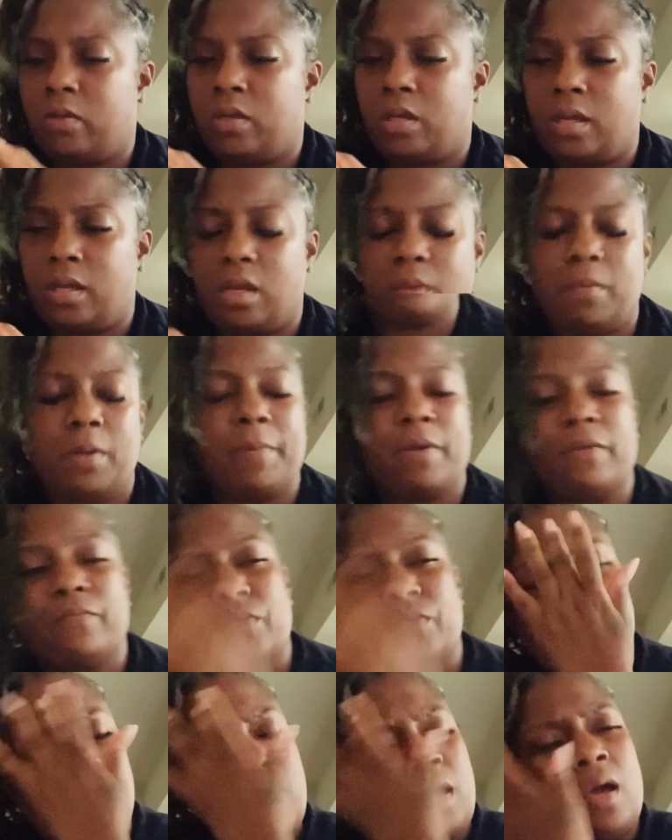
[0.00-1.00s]
I hear my mom.
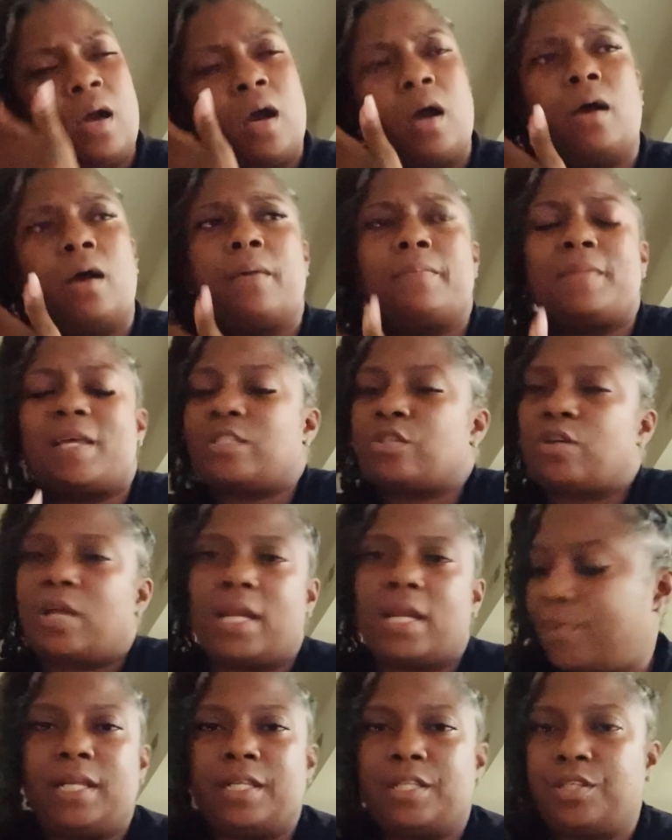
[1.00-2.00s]
That's all I
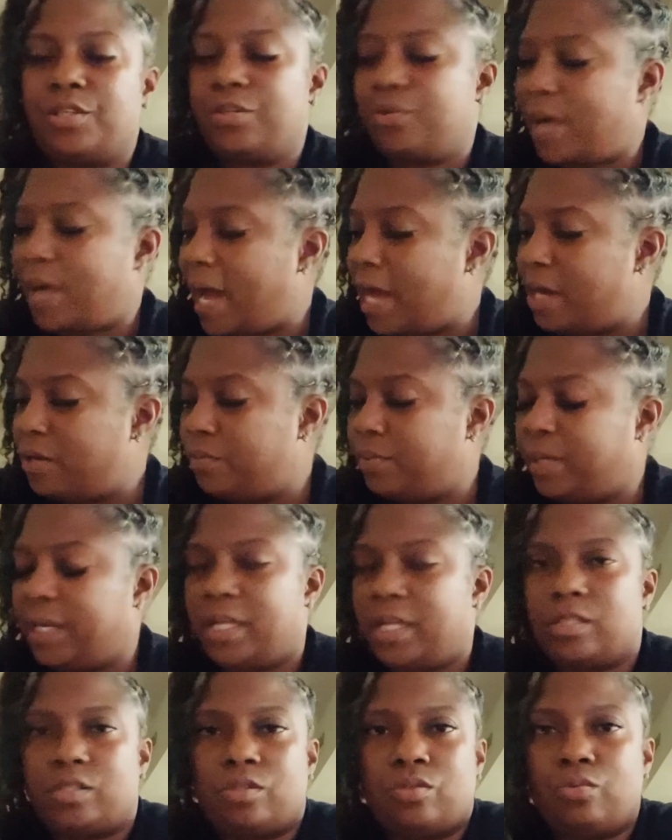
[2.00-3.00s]
need to do. I don't
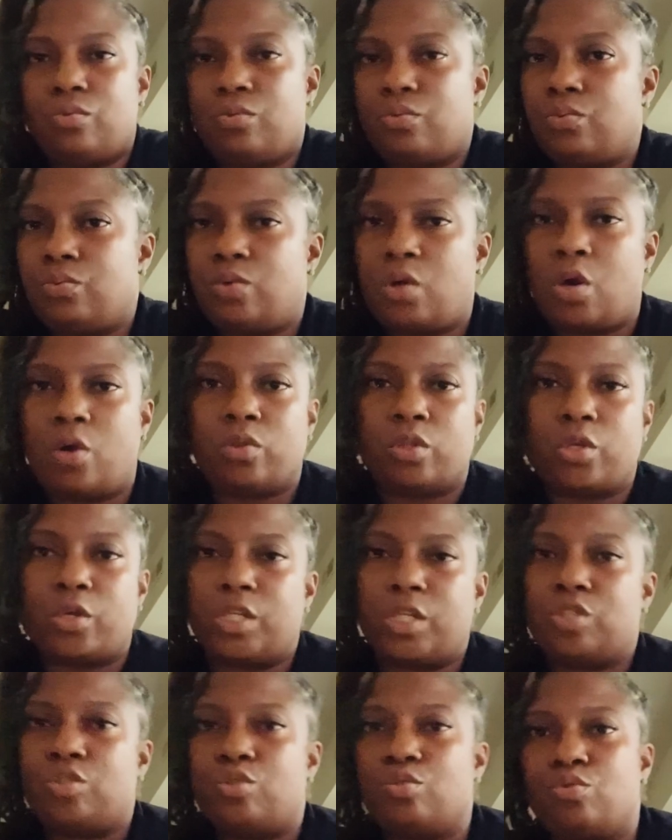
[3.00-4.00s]
need to go
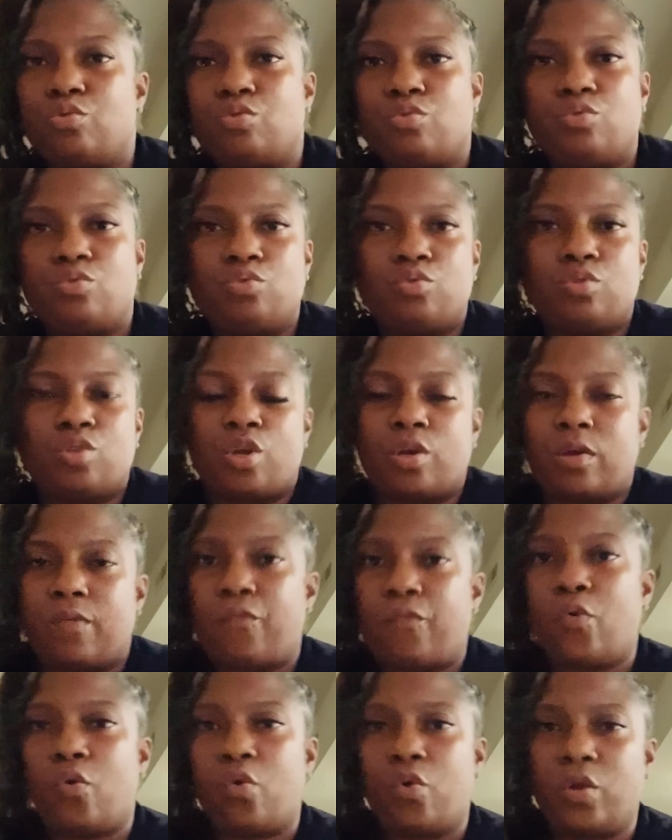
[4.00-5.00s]
32s,
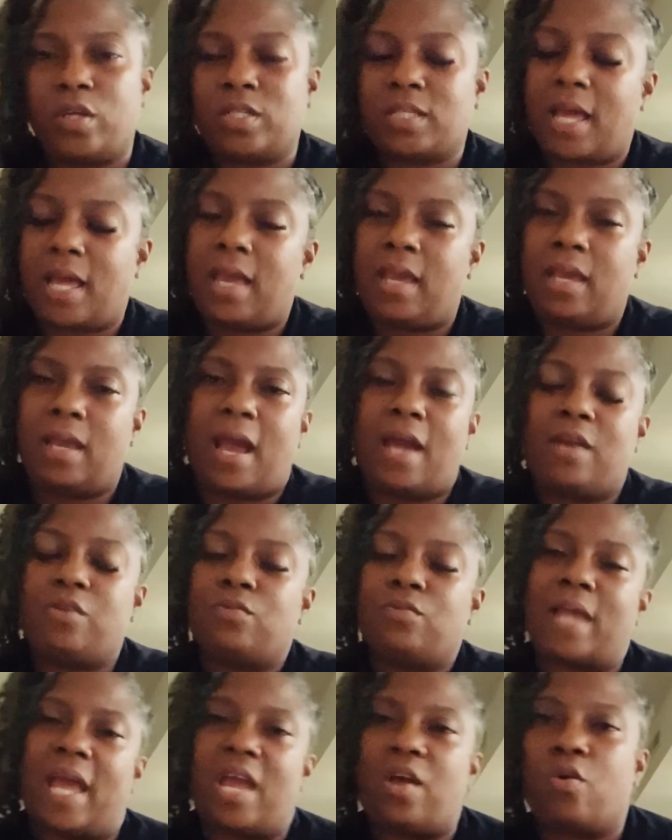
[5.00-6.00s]
34s. Like, I don't
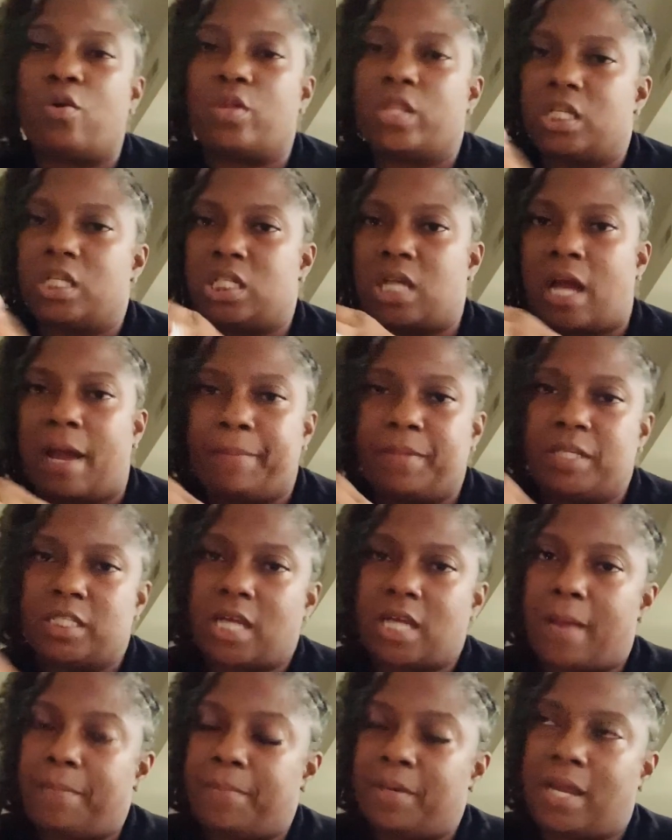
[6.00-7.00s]
like all the chopping
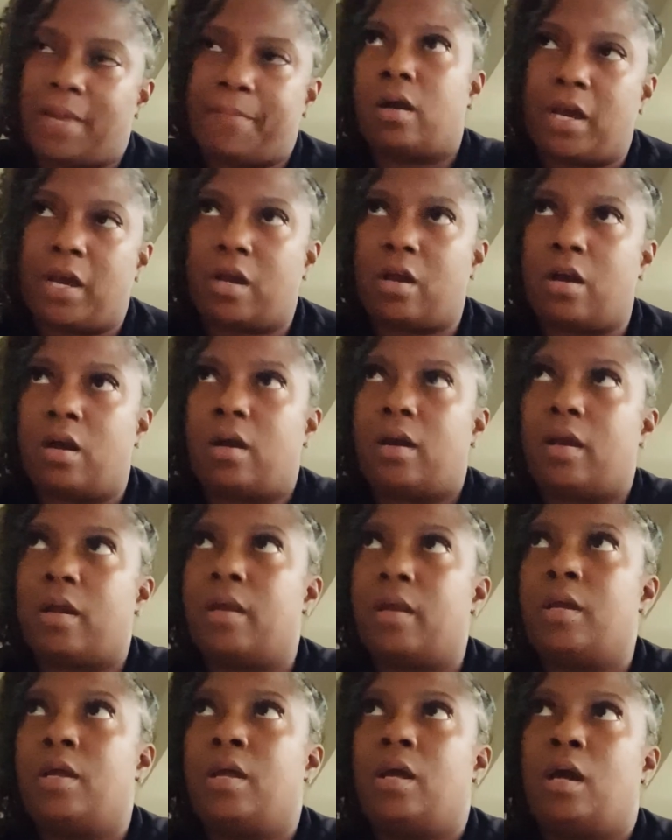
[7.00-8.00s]
at my car,
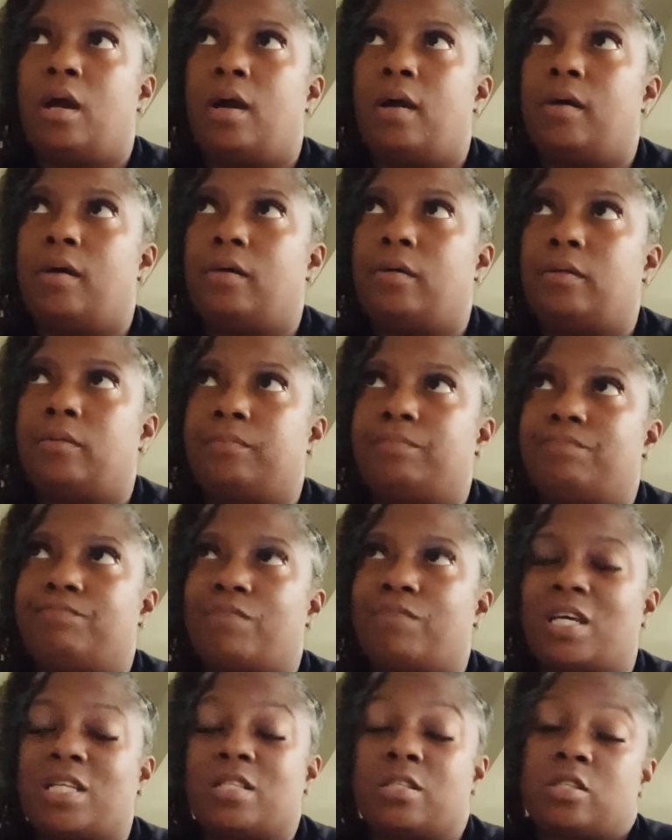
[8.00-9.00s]

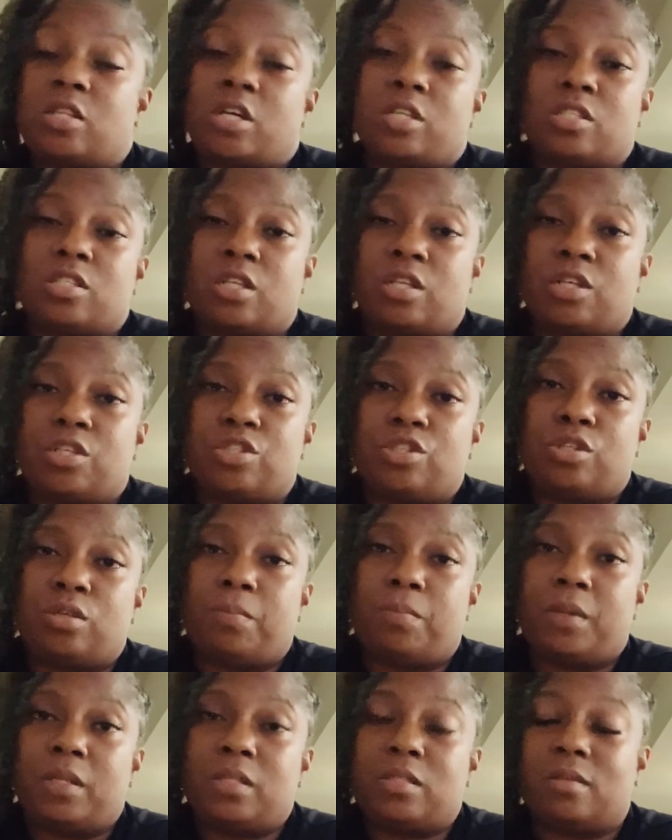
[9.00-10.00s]
because it starts to look
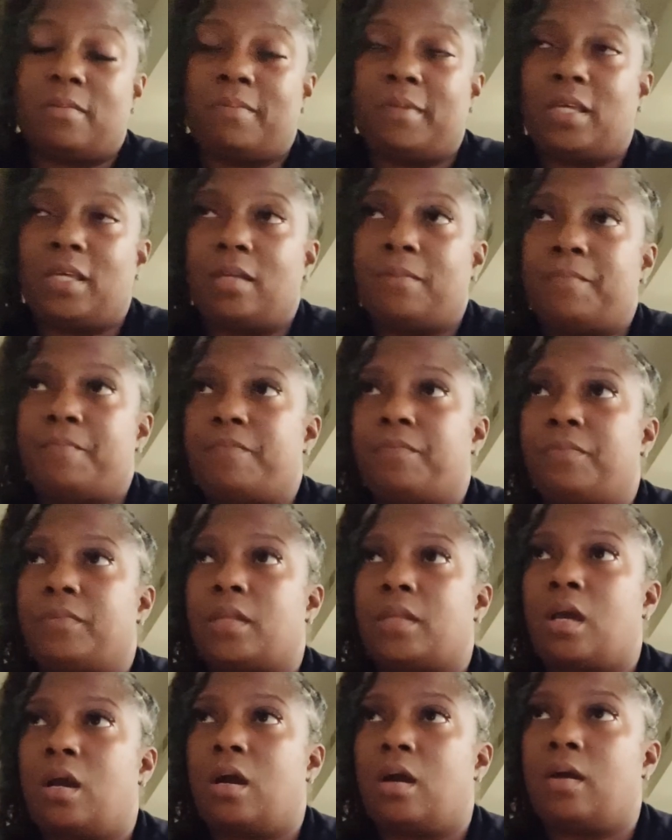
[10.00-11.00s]
stupid to me
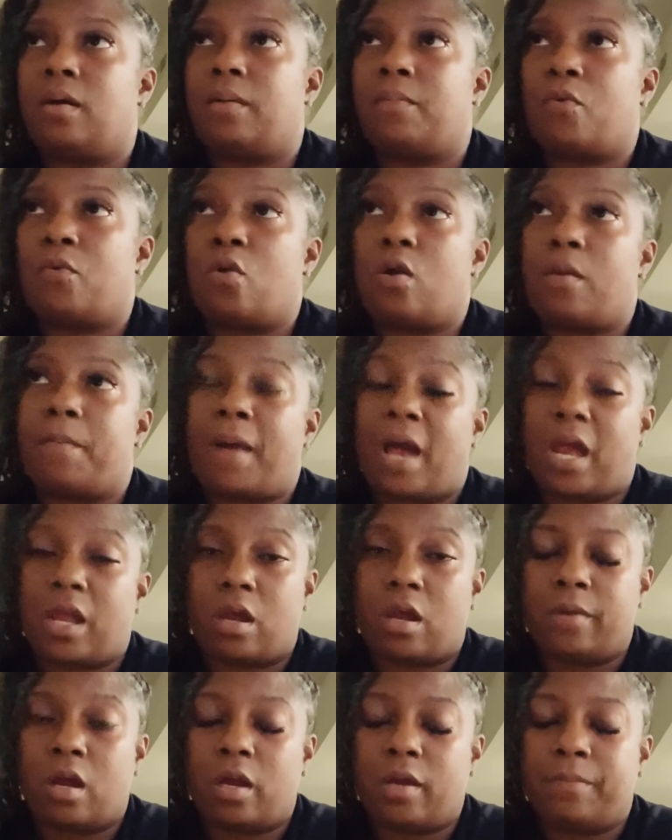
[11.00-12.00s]
on my
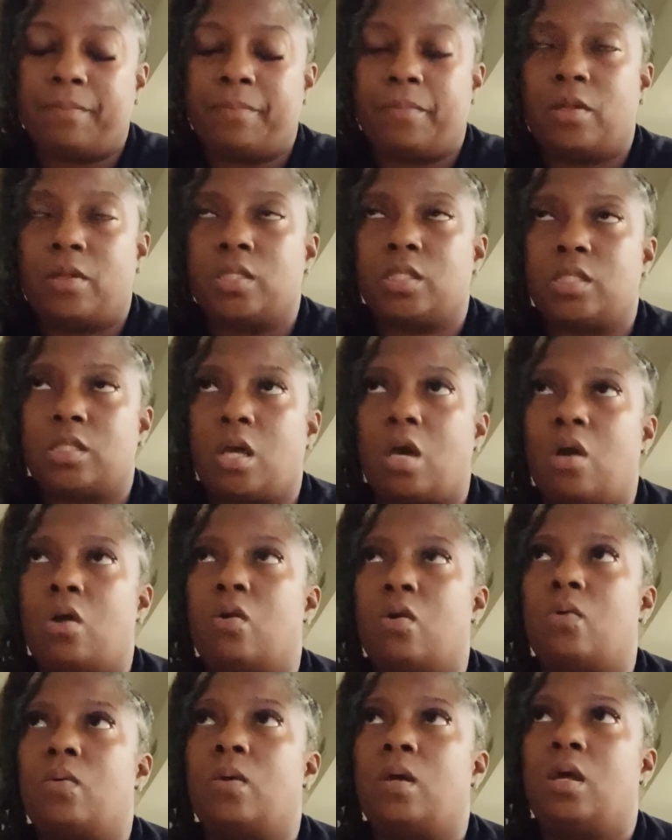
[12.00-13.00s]
car.
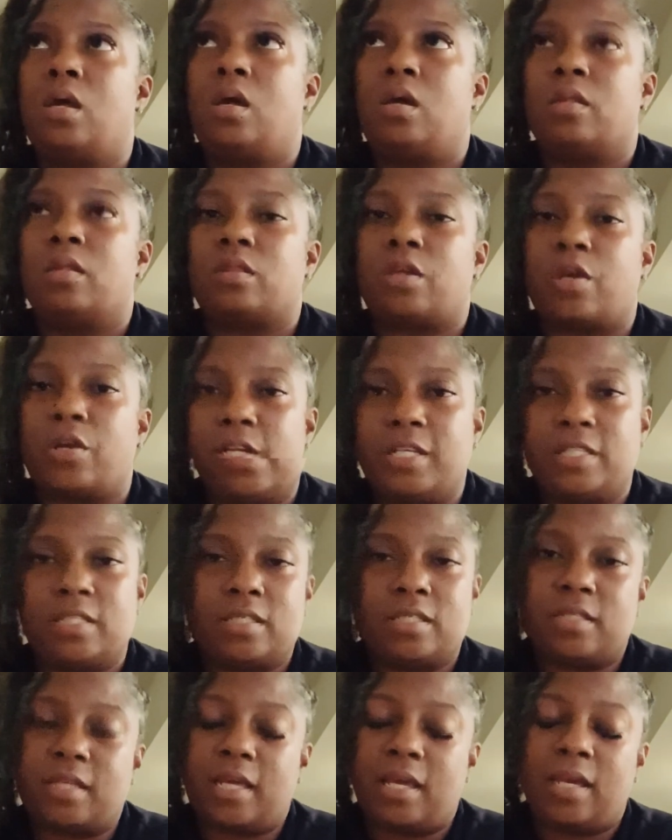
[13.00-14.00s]
So 30s
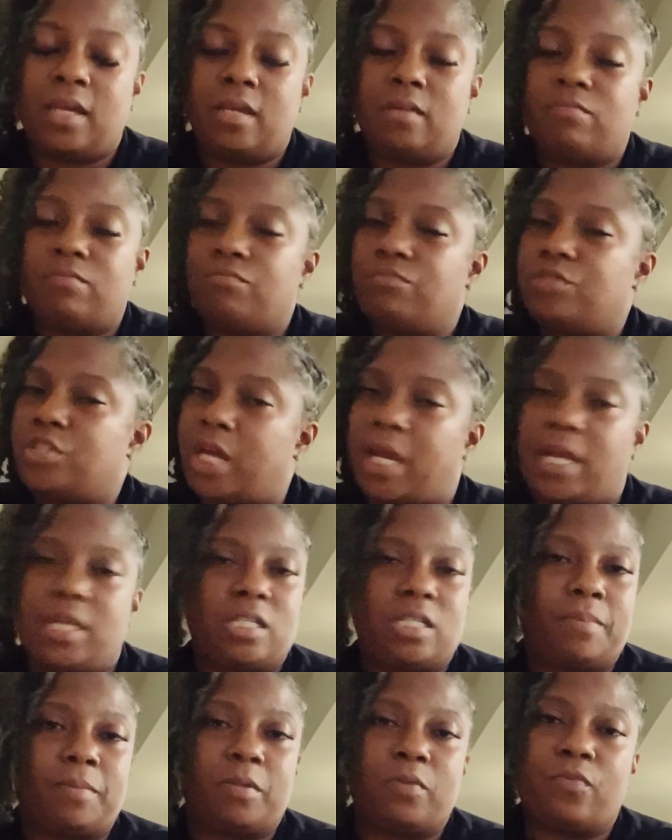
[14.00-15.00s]
is it. Change
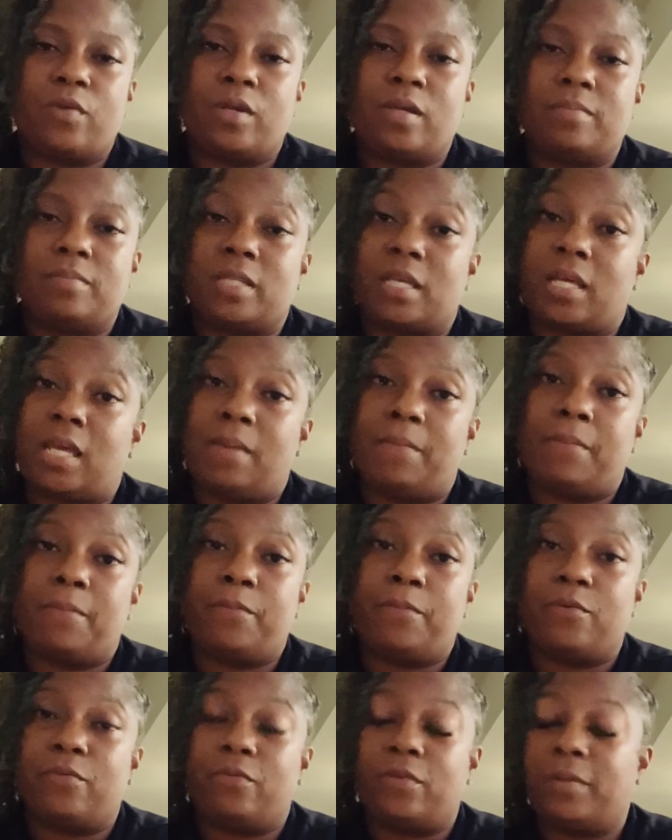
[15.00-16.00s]
up the rims and keep it
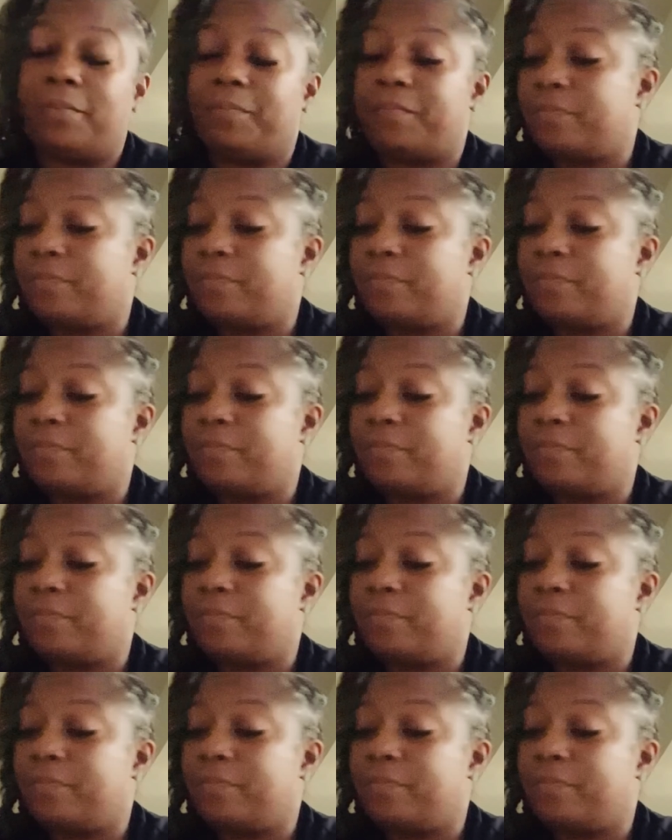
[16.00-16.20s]
moving.